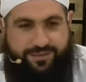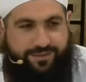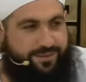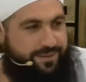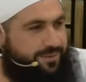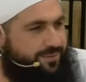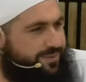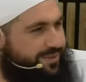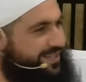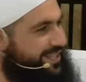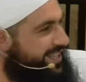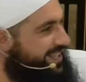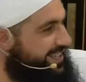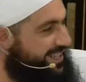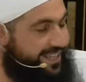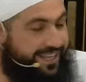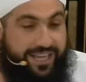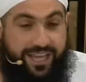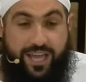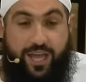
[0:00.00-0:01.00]
What?
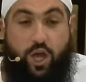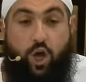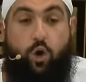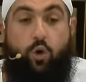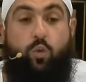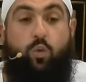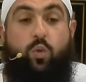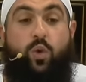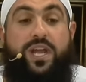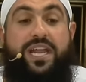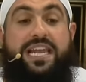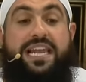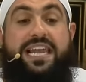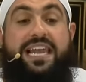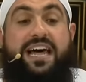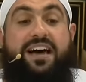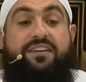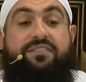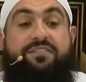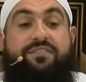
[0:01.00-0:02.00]
We
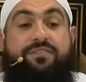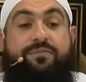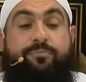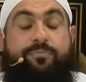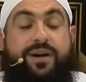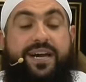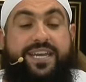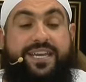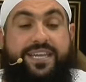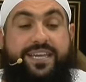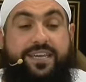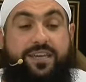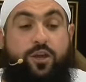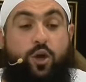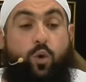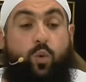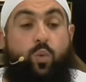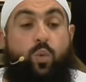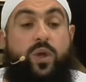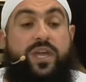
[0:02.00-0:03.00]
love money.
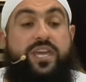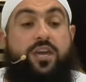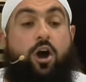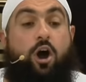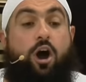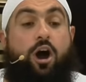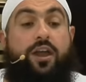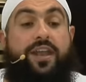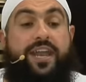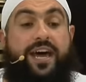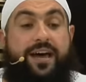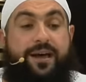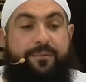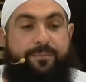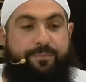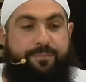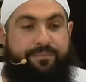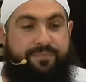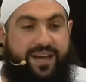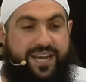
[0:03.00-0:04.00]
We honor
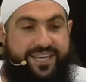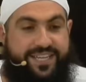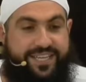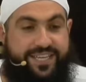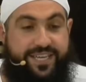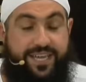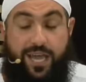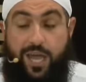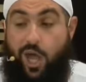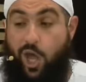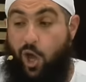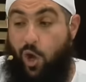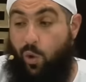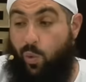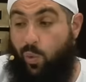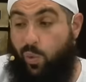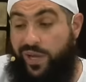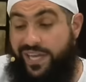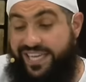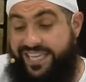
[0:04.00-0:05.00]
money.
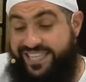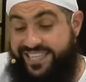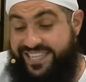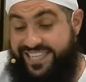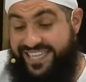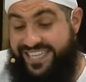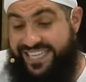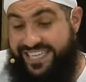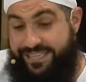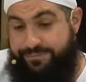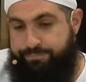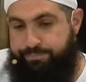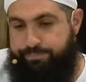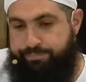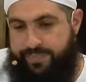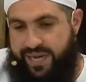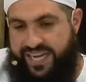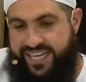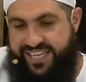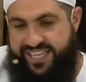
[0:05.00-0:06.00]
We deem
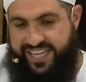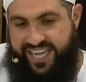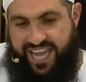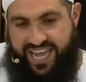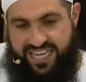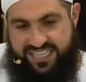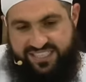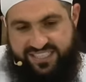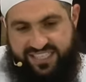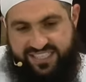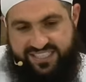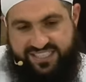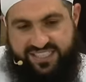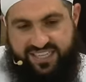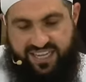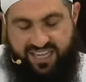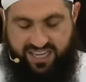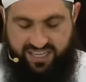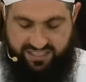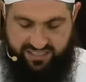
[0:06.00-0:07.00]
money as a,
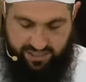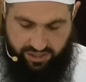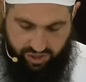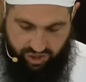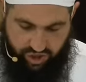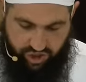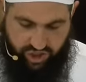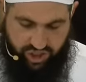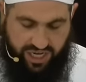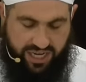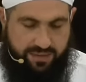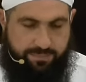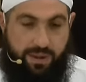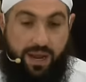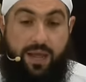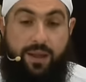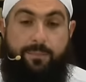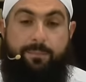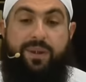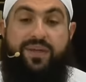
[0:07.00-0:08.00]
as a rijal.
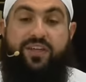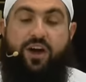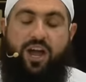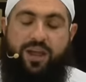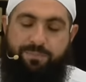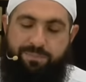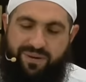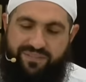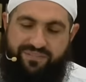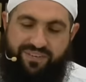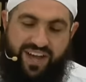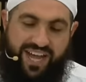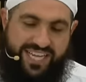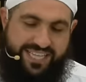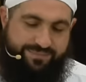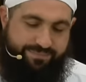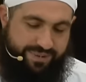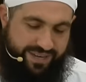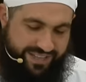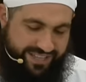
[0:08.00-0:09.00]
Brother, I
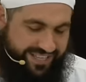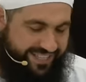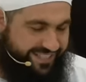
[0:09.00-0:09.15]
provide, brother.